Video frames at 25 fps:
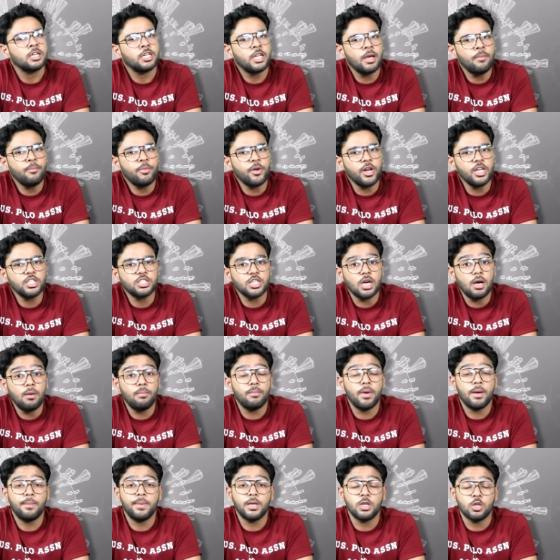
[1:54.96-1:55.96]
Temperature
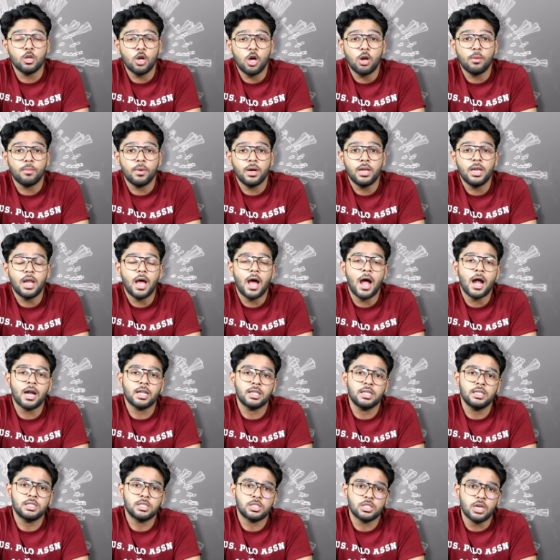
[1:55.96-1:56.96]
may be normal
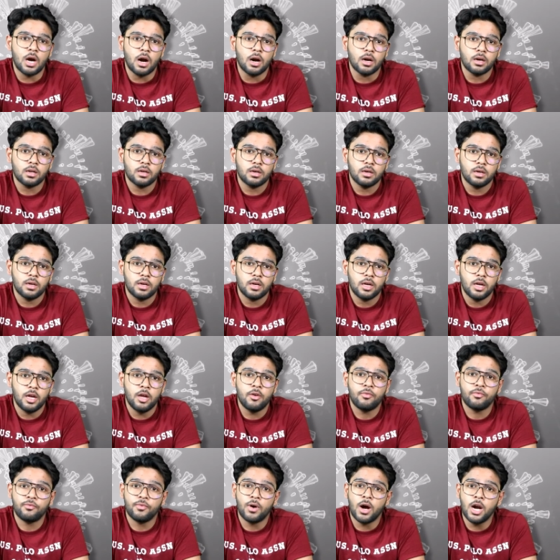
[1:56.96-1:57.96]
at the start.
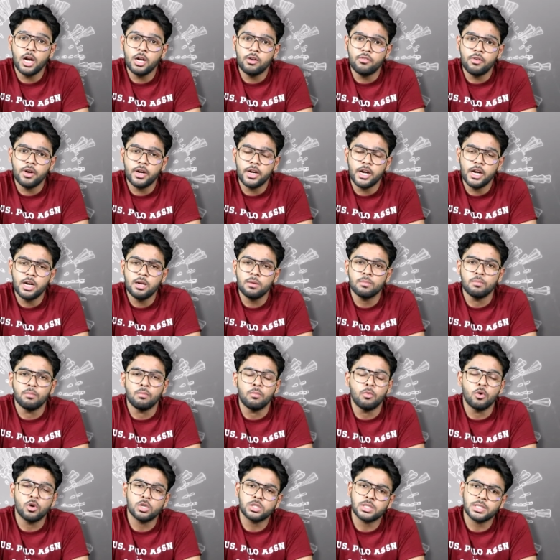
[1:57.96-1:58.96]
If untreated,
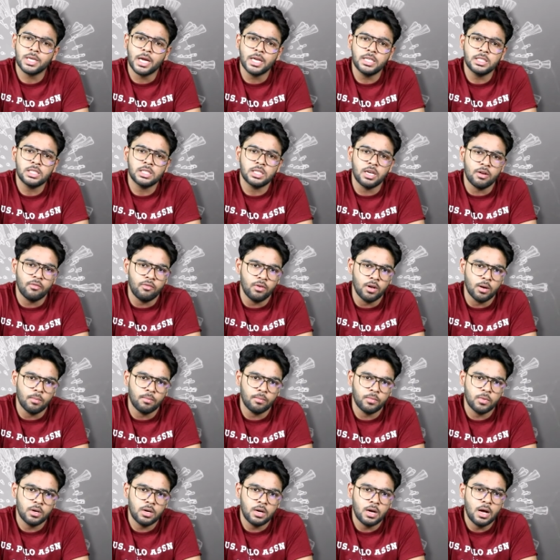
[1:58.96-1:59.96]
more signs
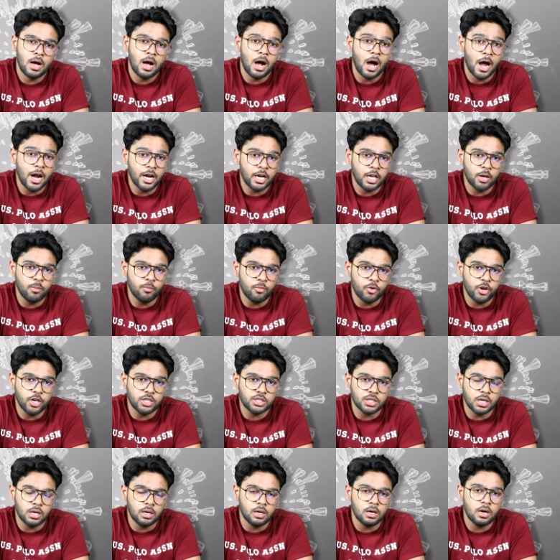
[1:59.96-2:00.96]
develop. High
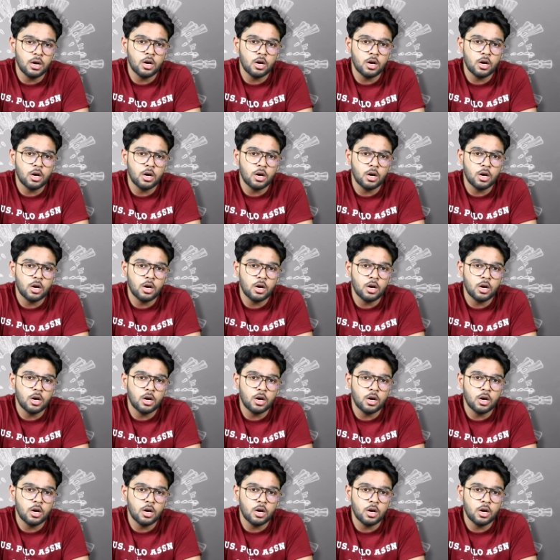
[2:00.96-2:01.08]
temperature,